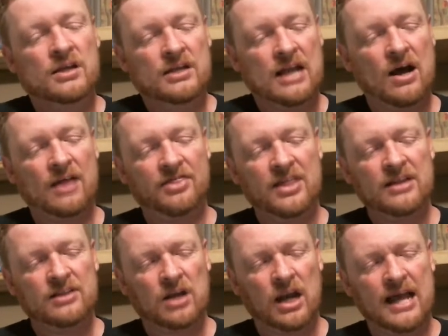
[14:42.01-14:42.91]
Now, I
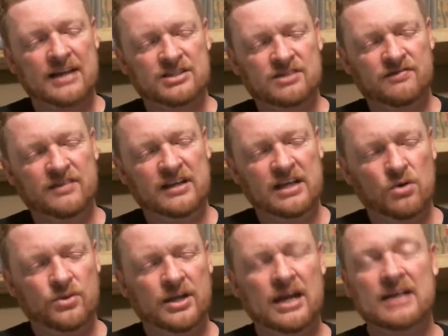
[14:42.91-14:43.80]
think the last
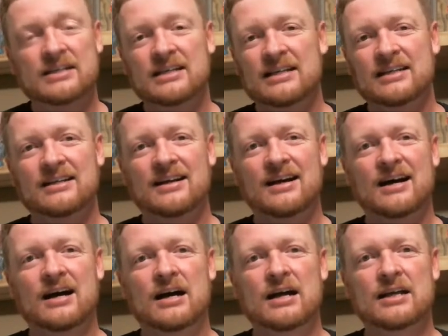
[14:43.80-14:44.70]
video that I did,
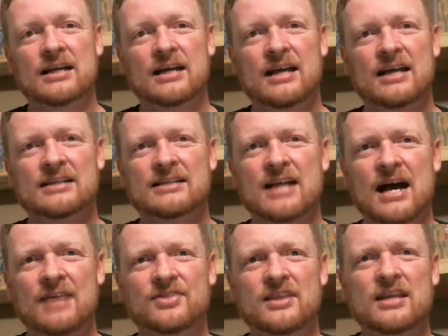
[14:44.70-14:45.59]
I had
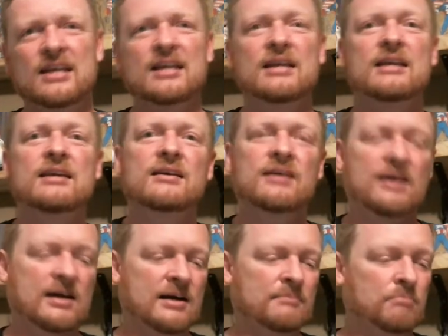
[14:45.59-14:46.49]
got the
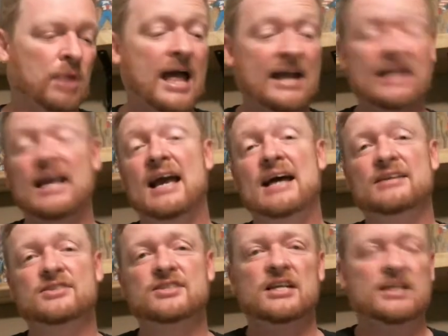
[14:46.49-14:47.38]
Black
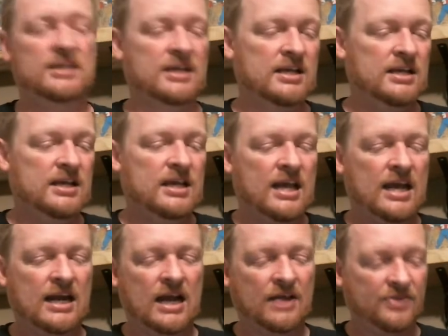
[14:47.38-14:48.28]
Cats in.
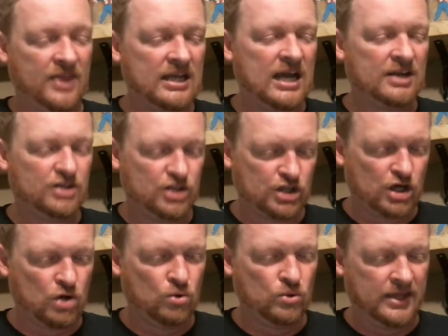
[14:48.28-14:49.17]
And I think I
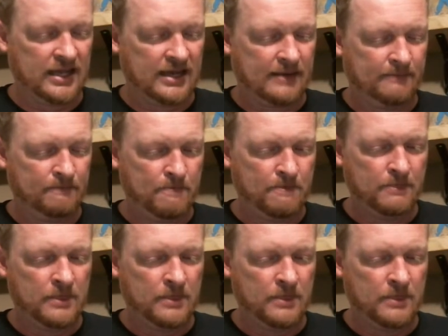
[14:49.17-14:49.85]
showed them.